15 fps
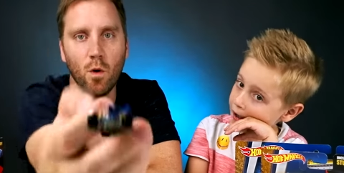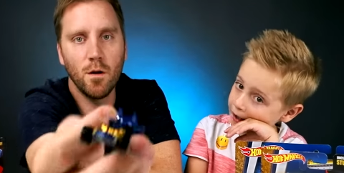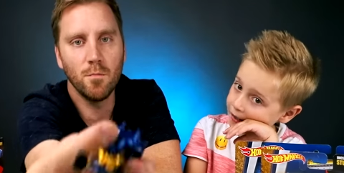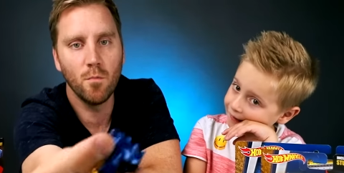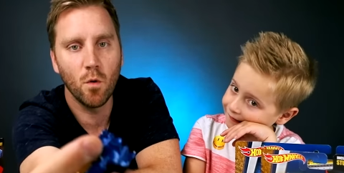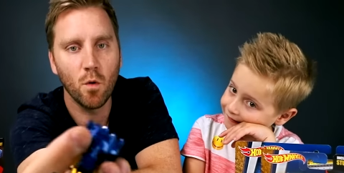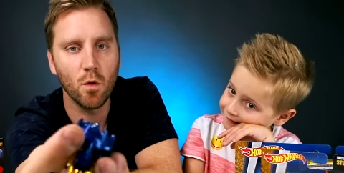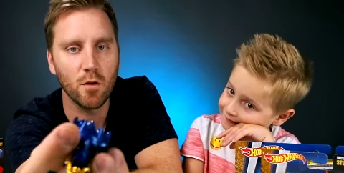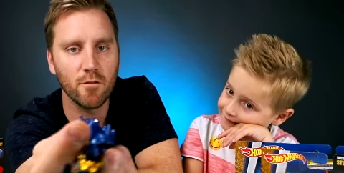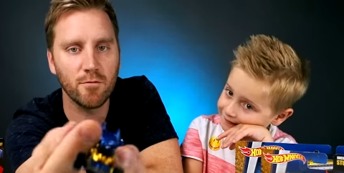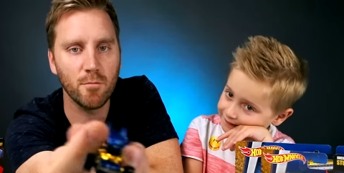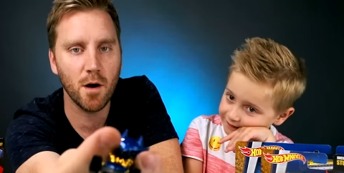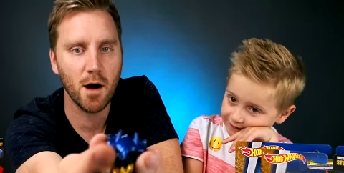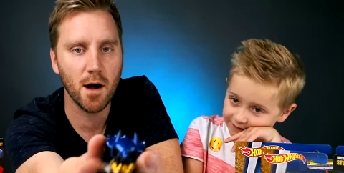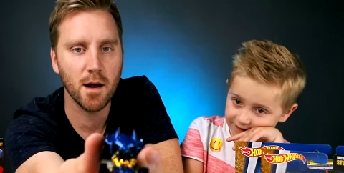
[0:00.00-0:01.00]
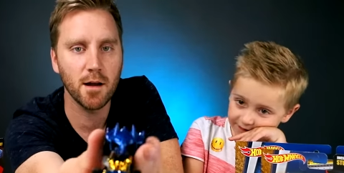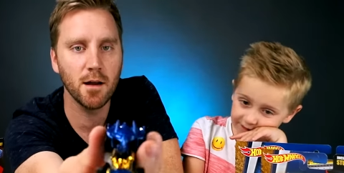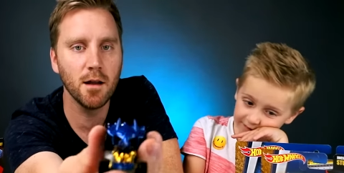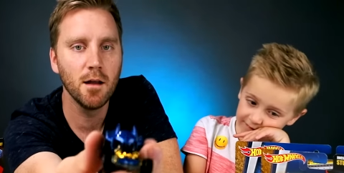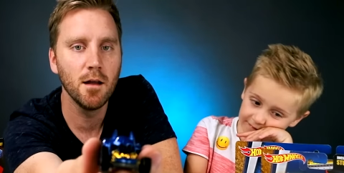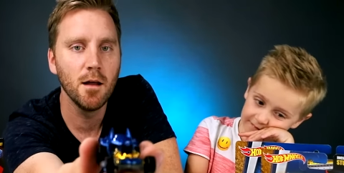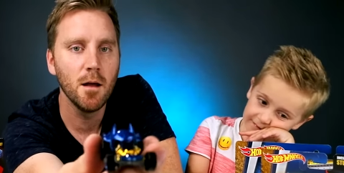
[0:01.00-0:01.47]
Speaker 1: one more of mine.
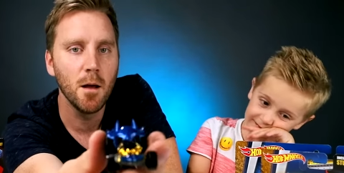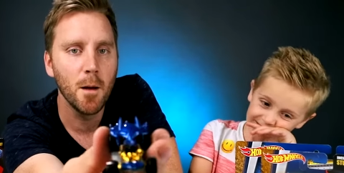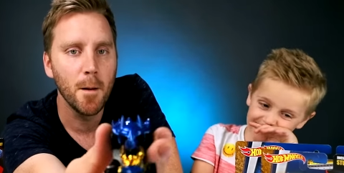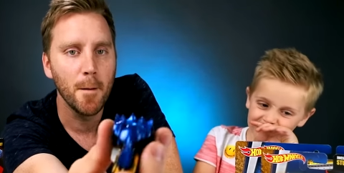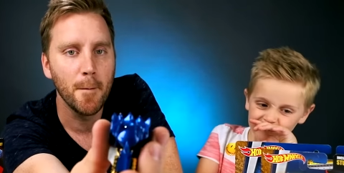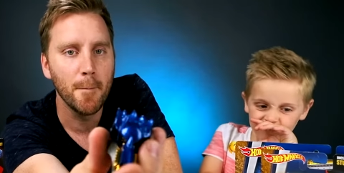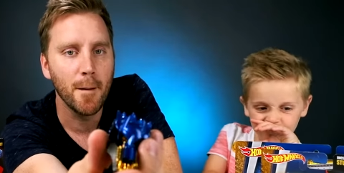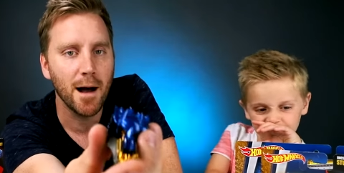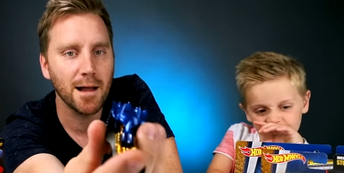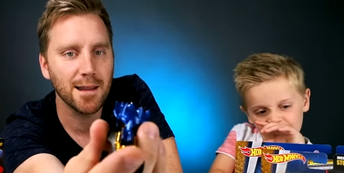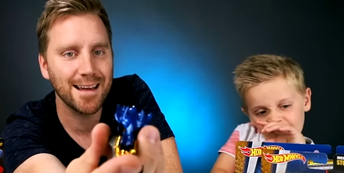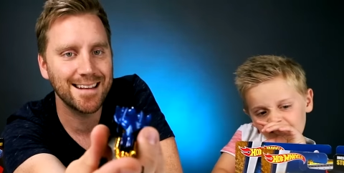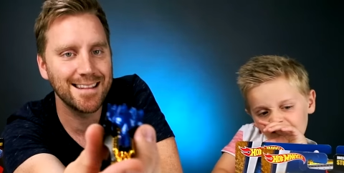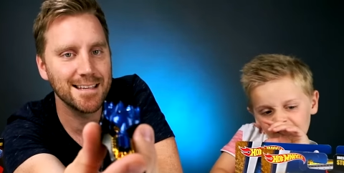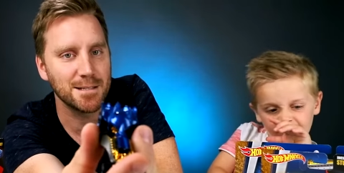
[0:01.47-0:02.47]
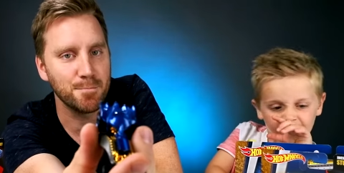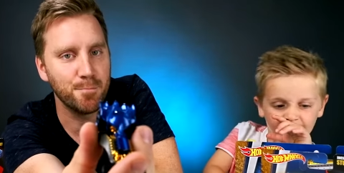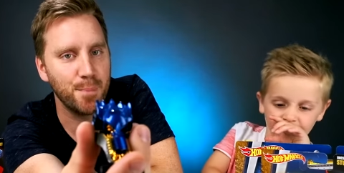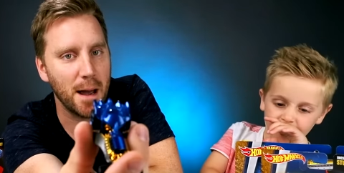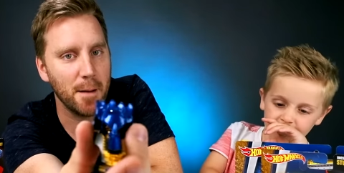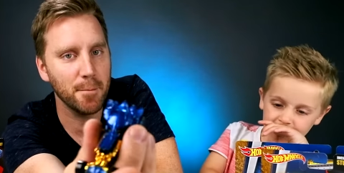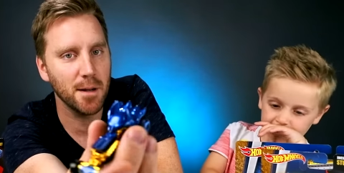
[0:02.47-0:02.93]
I like this
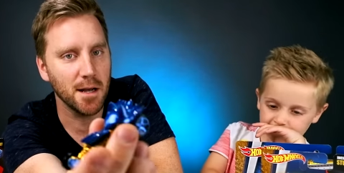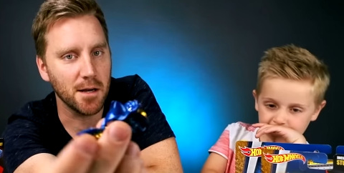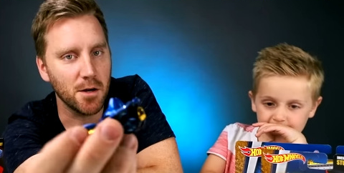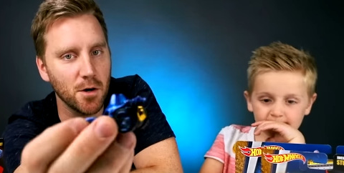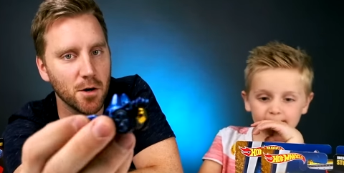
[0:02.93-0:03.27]
Batman